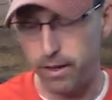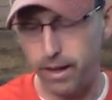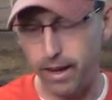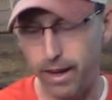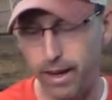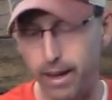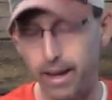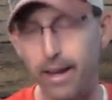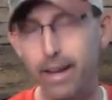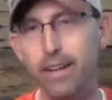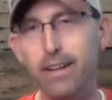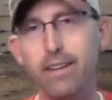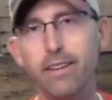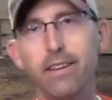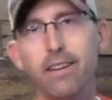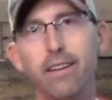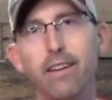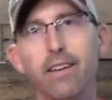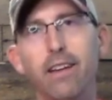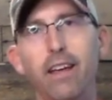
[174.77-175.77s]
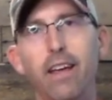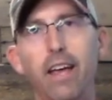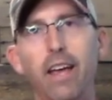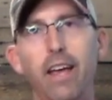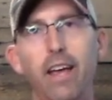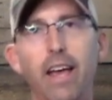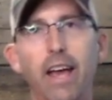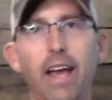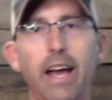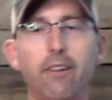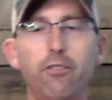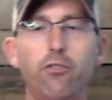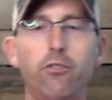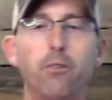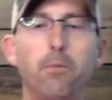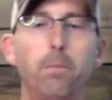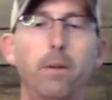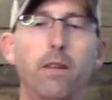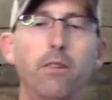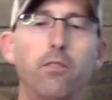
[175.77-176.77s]
and
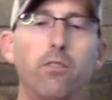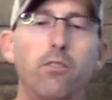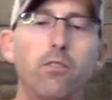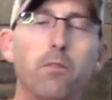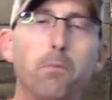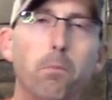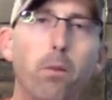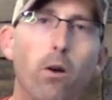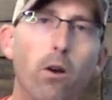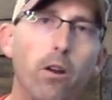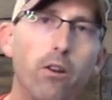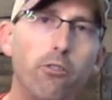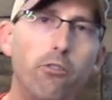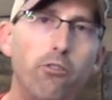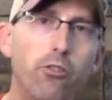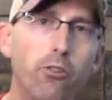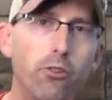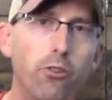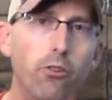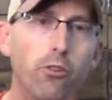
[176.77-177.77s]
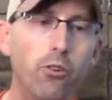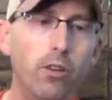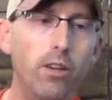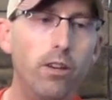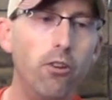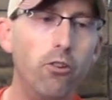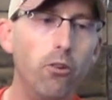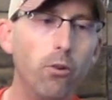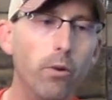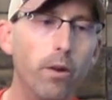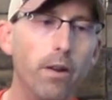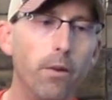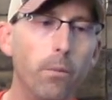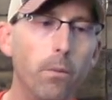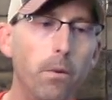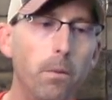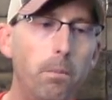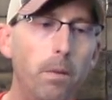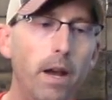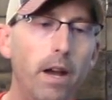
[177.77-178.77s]
extra pieces and parts should you need to do any
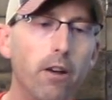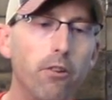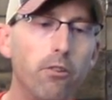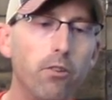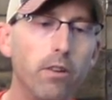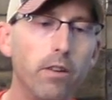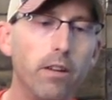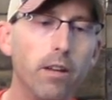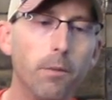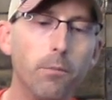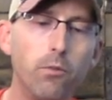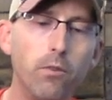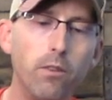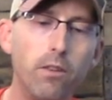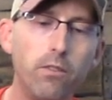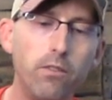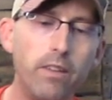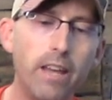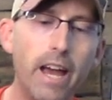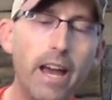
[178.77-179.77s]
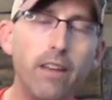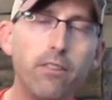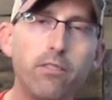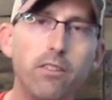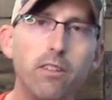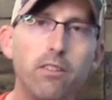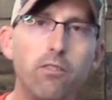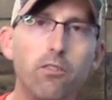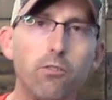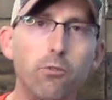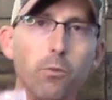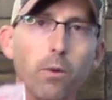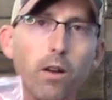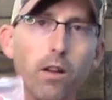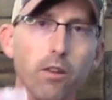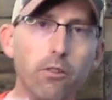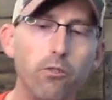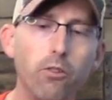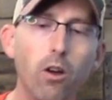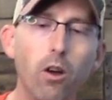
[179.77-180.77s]
repair. So it comes with these gaskets as
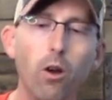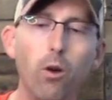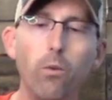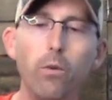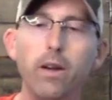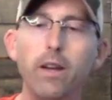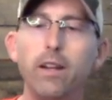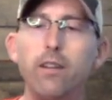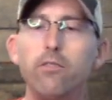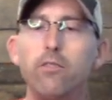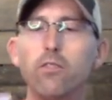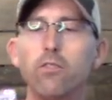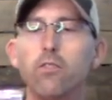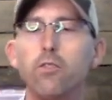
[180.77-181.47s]
well as O-rings and